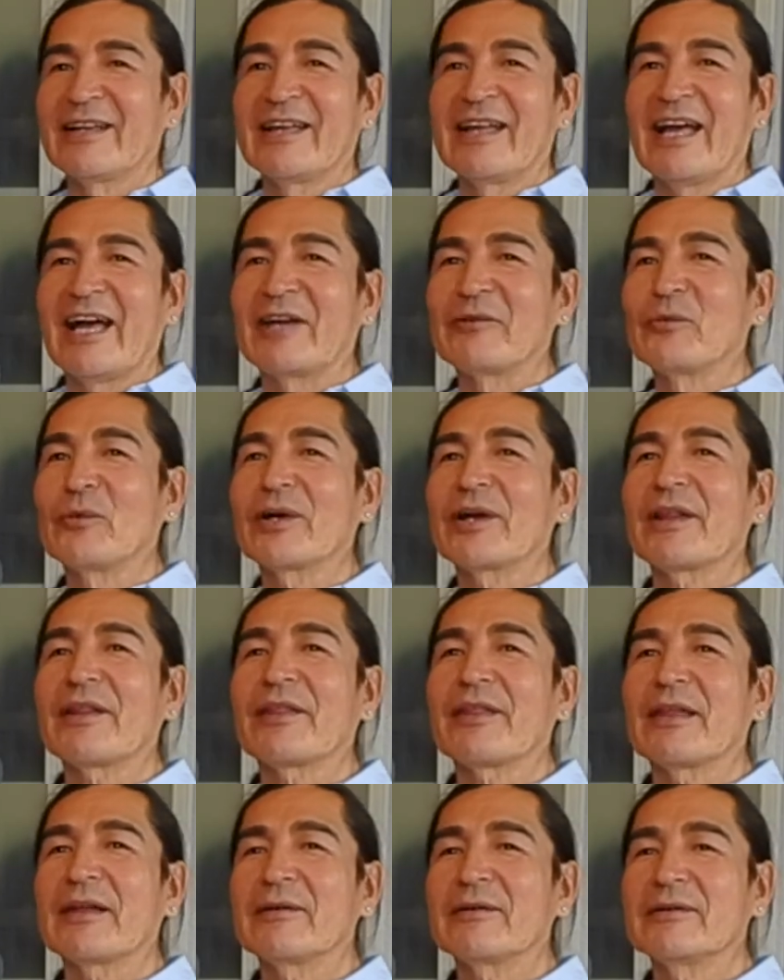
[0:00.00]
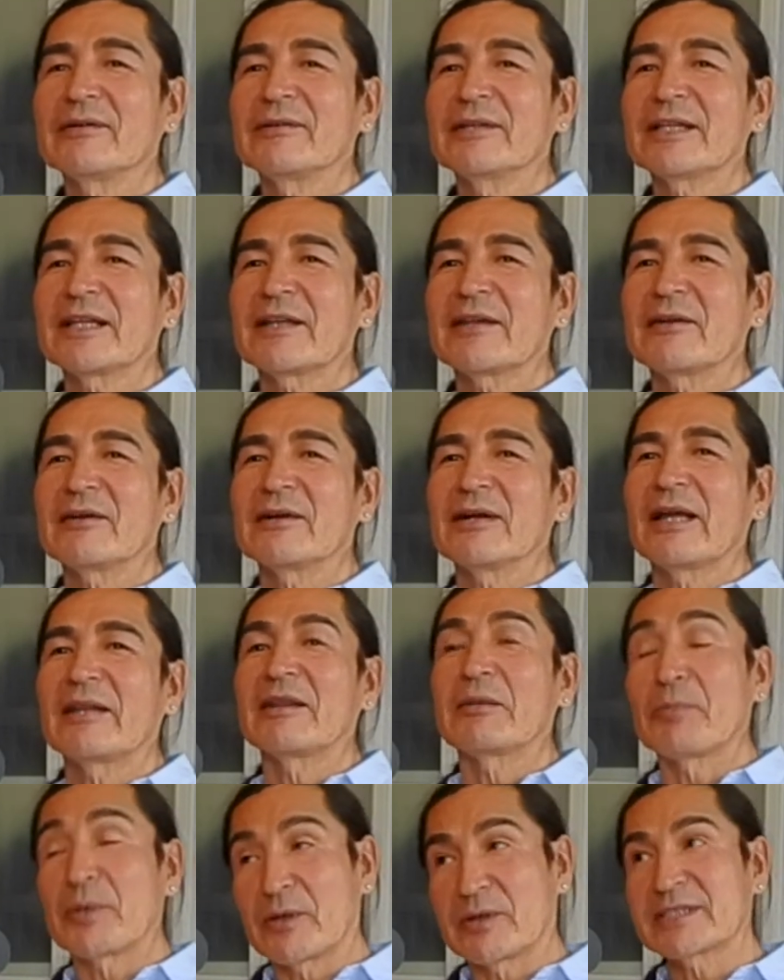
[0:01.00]
Right.
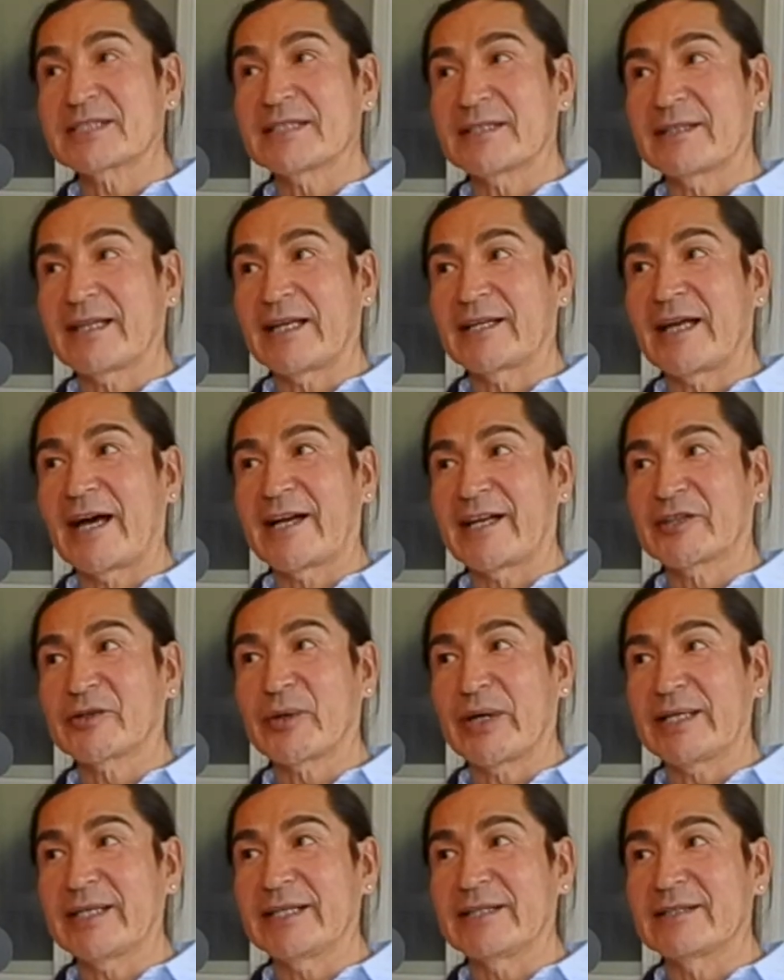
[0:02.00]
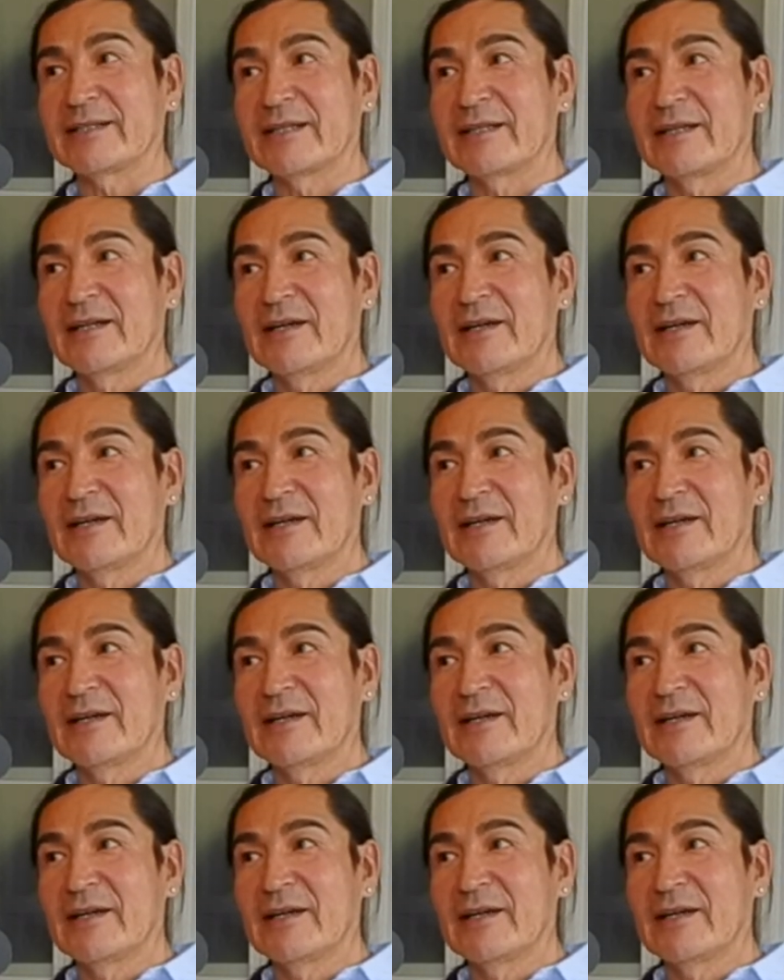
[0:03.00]
And the person that I credit